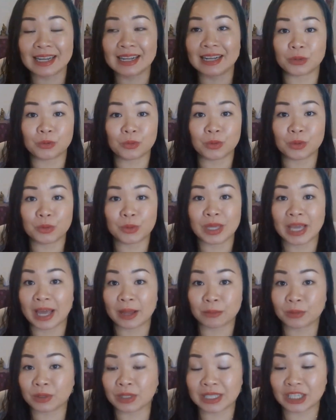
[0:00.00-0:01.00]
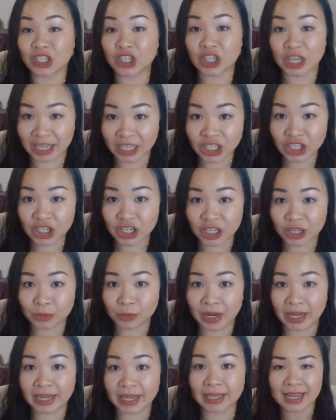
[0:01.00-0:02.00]
we can't really change it,
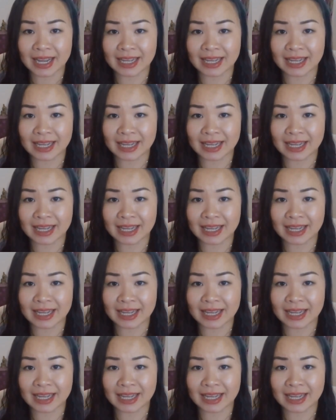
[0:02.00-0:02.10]
right?